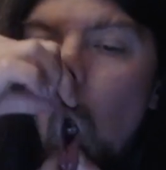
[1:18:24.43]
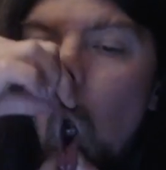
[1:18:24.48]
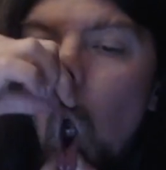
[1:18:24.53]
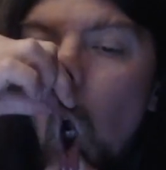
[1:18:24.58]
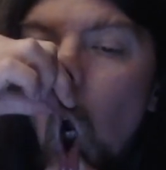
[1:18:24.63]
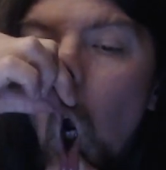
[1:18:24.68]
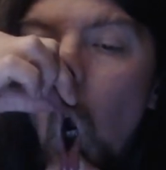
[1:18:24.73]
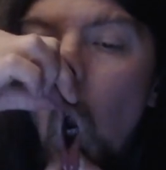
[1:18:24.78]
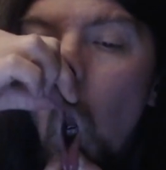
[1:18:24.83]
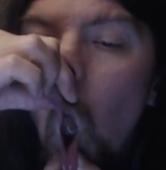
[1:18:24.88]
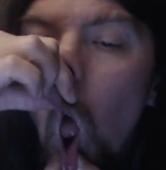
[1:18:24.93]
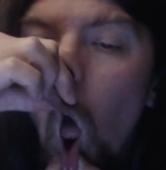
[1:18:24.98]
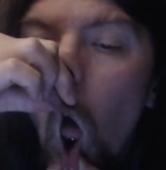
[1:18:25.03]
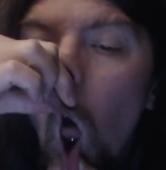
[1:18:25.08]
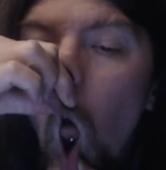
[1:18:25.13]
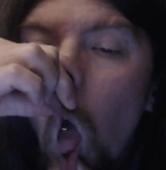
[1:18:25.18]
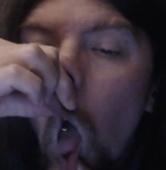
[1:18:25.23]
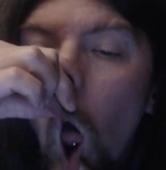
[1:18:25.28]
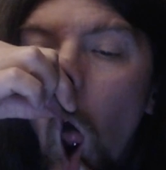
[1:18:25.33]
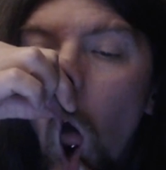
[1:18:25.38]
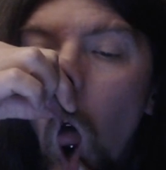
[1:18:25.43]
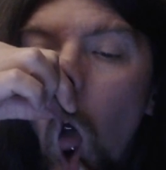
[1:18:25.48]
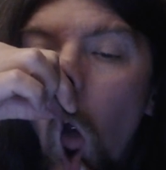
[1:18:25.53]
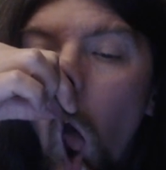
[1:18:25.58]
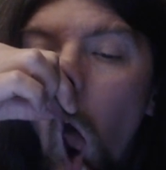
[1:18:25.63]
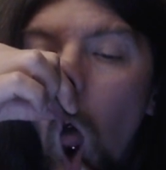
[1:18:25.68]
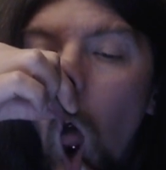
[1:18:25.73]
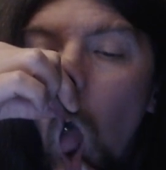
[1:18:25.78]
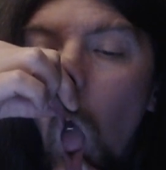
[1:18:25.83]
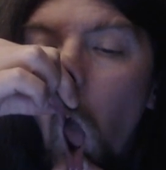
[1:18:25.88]

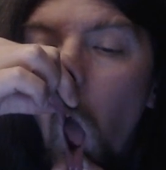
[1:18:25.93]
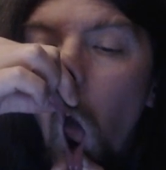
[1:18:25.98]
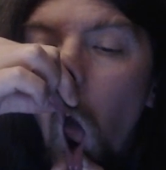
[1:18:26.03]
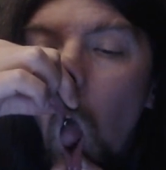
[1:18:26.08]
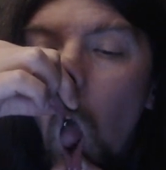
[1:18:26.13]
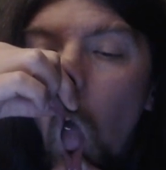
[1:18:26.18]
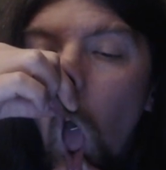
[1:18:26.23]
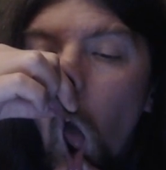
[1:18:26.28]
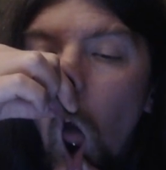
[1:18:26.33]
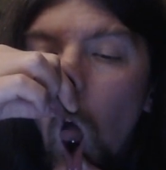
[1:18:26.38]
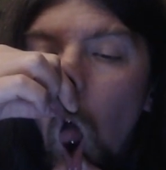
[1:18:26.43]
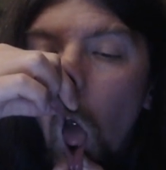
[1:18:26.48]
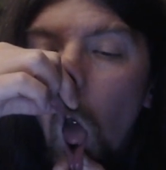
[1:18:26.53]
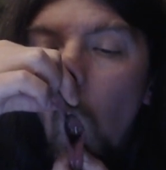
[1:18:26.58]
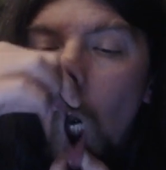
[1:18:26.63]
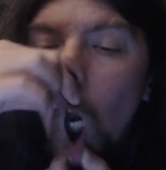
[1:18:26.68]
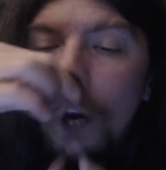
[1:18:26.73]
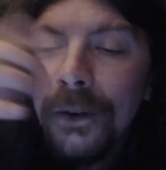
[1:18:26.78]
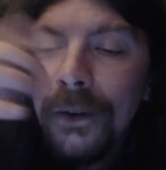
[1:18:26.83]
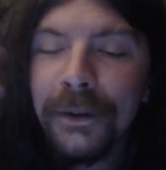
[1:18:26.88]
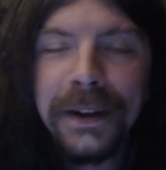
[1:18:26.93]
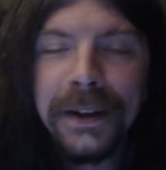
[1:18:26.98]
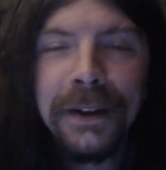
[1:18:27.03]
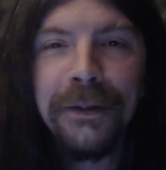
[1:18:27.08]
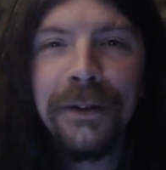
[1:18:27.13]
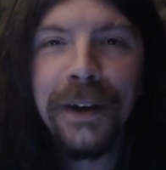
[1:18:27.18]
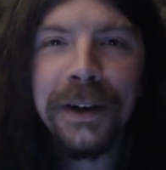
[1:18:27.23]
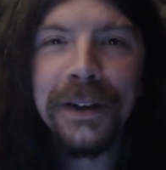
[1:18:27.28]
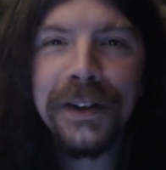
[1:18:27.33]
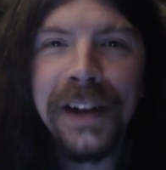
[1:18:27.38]
What the
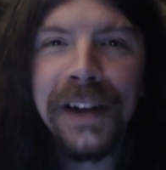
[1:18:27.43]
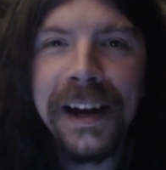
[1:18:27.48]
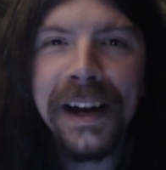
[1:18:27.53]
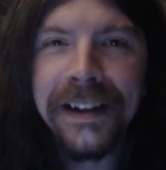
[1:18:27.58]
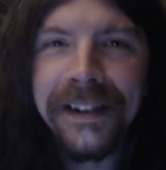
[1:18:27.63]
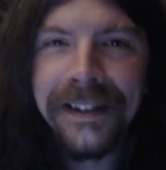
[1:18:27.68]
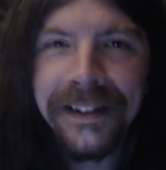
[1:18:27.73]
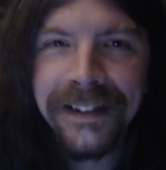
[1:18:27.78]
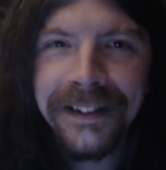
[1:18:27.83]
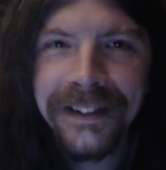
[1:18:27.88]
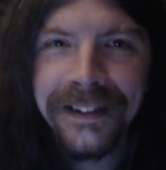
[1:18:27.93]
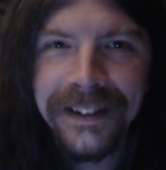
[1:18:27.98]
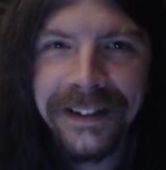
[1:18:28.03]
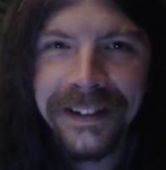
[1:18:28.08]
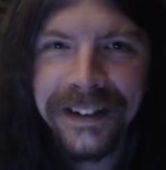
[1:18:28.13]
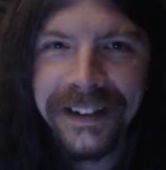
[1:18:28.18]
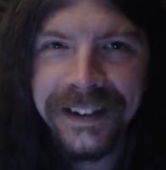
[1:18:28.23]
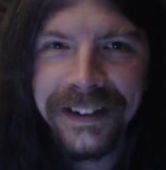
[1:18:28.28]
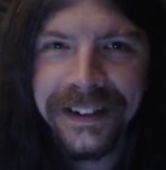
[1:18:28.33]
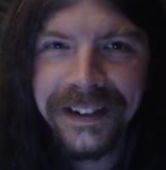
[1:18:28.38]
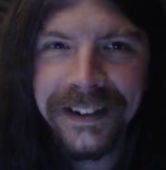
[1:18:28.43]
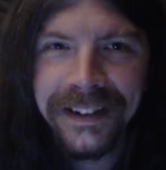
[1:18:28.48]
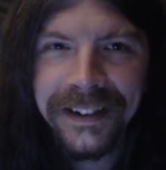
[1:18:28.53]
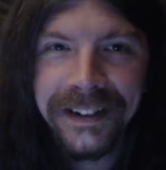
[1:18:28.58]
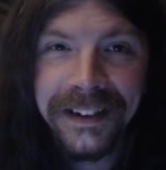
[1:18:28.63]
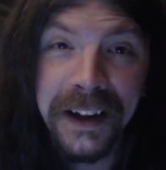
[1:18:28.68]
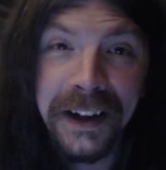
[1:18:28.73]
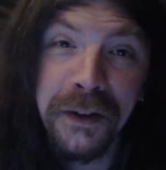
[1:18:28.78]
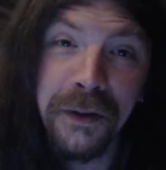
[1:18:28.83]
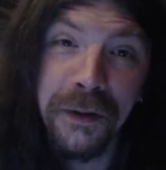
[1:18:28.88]
fuck is that?
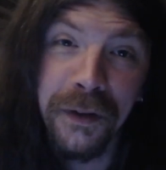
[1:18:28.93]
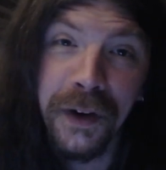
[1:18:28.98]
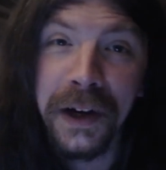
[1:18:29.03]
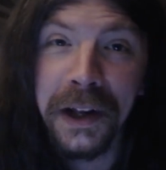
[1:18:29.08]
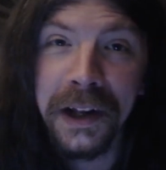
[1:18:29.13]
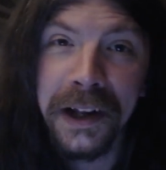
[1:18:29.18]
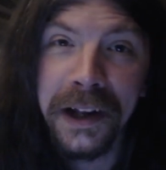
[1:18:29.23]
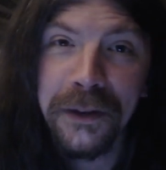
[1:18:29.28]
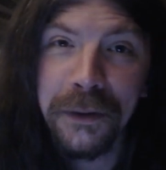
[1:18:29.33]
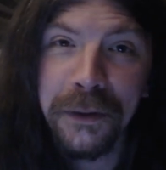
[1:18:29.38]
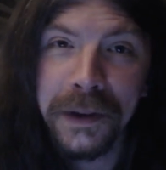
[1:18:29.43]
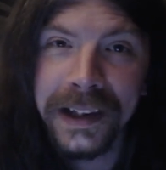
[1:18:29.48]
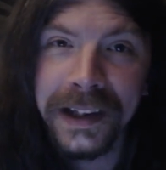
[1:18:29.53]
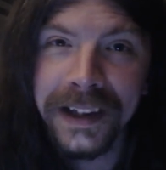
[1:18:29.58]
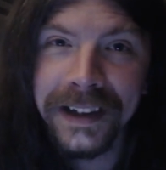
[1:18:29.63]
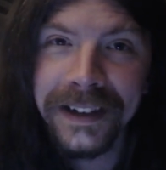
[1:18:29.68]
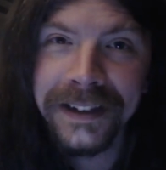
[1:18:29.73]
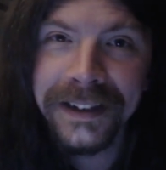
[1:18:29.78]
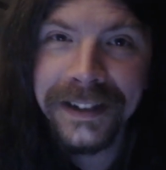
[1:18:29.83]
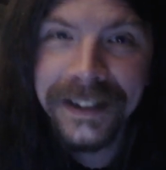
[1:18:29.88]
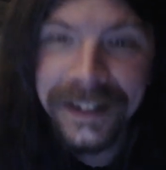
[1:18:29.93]
That's funny, that's what that is.